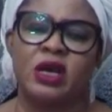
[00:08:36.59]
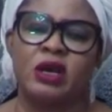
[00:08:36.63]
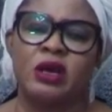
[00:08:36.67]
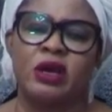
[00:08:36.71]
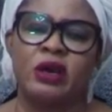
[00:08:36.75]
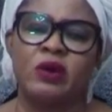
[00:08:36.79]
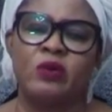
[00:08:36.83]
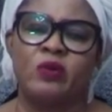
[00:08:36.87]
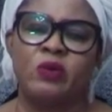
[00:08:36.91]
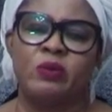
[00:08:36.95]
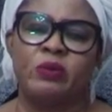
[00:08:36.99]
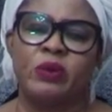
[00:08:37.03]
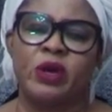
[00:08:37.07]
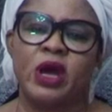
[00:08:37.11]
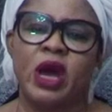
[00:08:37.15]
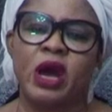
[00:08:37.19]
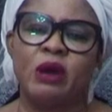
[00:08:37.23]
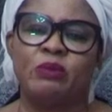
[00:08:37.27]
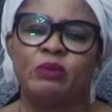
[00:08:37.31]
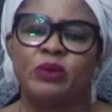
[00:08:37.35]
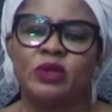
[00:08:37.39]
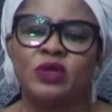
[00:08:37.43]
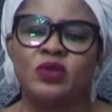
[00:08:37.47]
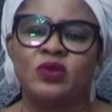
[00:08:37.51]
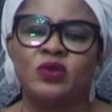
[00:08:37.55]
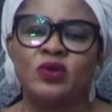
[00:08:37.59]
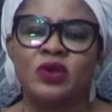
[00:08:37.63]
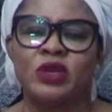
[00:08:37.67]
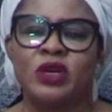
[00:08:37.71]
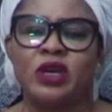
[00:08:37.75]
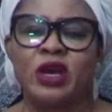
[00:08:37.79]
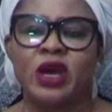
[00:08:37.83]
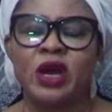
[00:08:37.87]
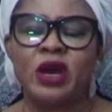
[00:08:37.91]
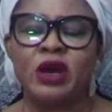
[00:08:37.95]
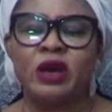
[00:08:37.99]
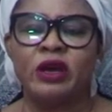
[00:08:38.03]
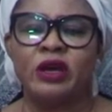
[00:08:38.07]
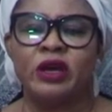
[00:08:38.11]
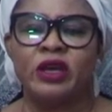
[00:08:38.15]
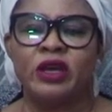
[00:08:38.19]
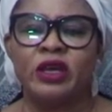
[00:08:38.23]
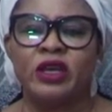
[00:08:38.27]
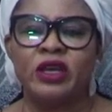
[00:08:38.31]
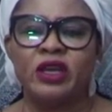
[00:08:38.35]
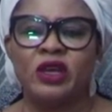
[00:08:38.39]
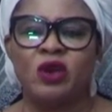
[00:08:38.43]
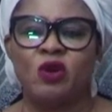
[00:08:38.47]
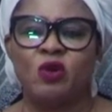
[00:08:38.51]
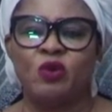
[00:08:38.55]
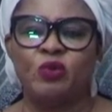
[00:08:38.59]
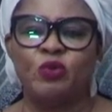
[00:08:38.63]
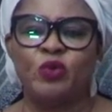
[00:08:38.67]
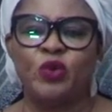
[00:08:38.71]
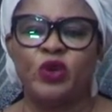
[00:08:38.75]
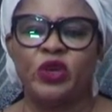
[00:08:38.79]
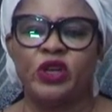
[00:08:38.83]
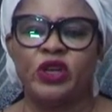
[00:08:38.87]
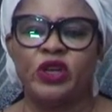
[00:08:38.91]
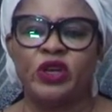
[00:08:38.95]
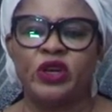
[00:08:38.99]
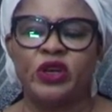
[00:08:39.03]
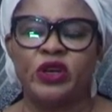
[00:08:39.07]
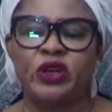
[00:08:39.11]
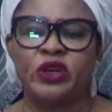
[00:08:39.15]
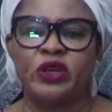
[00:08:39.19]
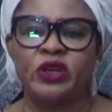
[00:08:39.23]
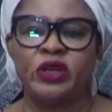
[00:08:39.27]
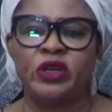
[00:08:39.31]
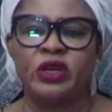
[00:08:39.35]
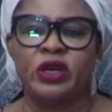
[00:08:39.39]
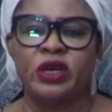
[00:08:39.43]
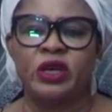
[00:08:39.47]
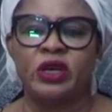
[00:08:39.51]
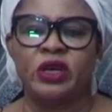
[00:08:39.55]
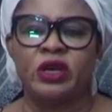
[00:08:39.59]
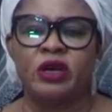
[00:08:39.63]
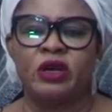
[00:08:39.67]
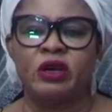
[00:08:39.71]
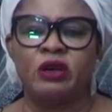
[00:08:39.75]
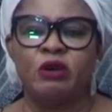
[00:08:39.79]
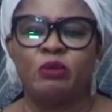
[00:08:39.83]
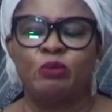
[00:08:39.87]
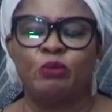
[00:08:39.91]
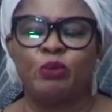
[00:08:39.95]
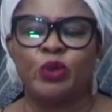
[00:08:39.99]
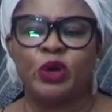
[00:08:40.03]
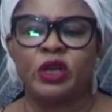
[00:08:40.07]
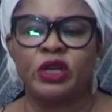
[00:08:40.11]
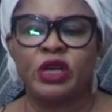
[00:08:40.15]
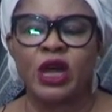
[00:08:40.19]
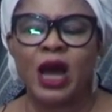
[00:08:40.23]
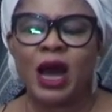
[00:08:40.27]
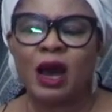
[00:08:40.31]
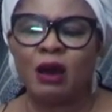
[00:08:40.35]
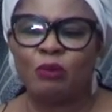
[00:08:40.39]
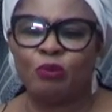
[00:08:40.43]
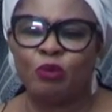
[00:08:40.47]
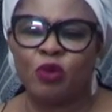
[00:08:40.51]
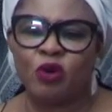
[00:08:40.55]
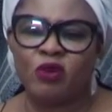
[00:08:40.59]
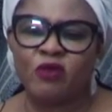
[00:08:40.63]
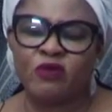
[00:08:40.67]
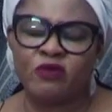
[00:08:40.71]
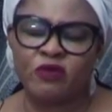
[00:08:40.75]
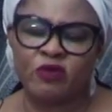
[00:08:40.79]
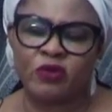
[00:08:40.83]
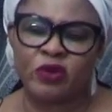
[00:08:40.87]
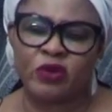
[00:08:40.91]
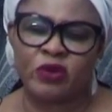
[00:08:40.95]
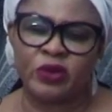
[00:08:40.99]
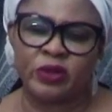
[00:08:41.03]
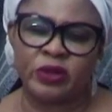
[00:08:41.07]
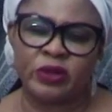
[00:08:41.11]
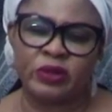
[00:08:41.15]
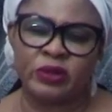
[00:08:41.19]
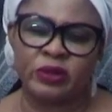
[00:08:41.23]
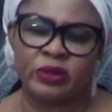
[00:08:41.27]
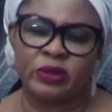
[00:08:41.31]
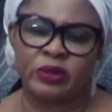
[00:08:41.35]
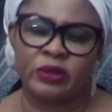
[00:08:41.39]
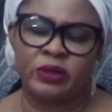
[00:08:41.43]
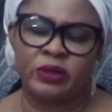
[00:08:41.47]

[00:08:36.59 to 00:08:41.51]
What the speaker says: We'll be happy to hear your opinion. But above all,